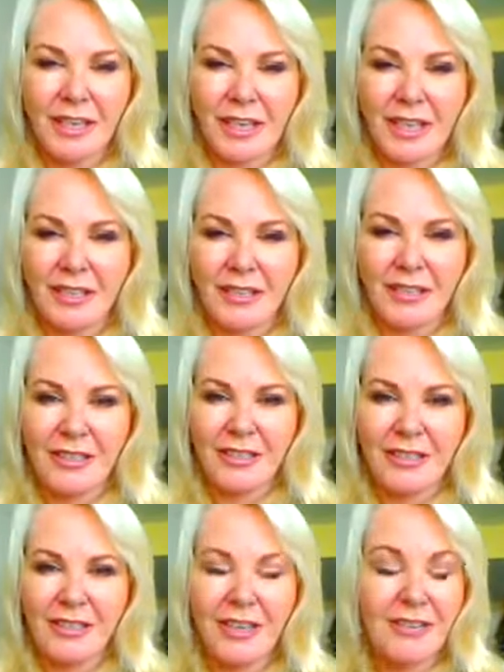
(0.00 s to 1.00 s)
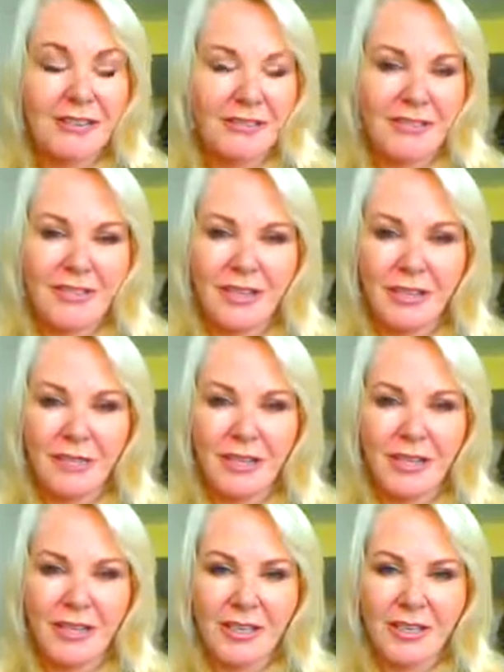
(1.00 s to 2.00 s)
and tell
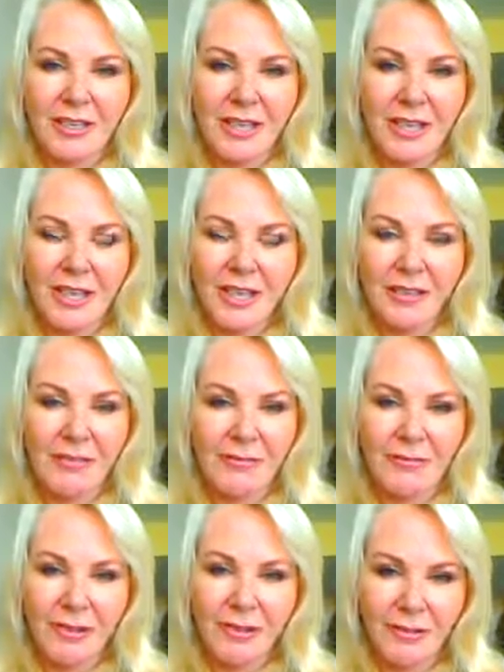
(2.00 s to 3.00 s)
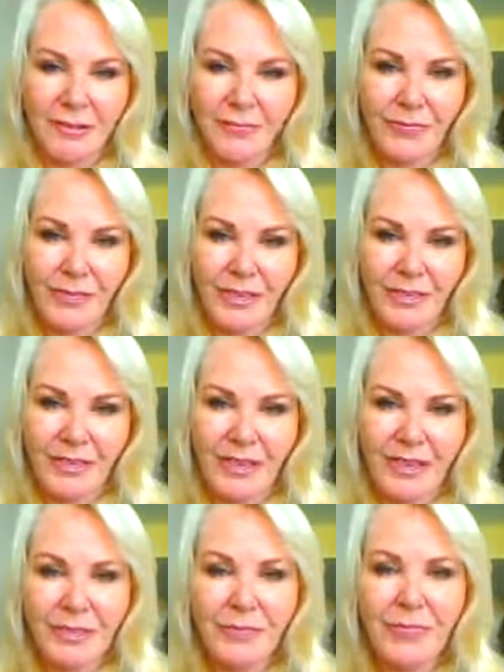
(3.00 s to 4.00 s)
somebody exactly how you feel,
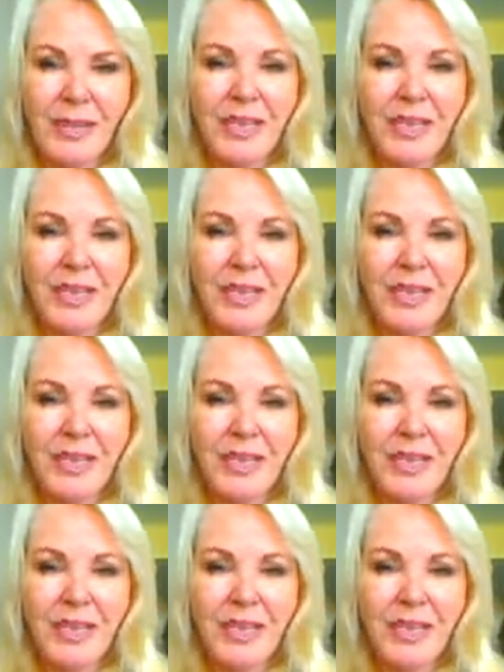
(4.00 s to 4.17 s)
okay?